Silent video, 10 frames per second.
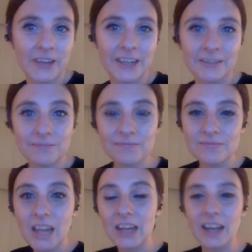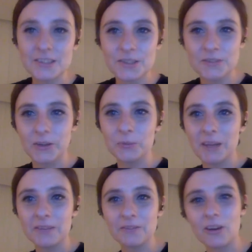free and has his food
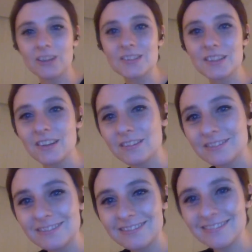paid for. So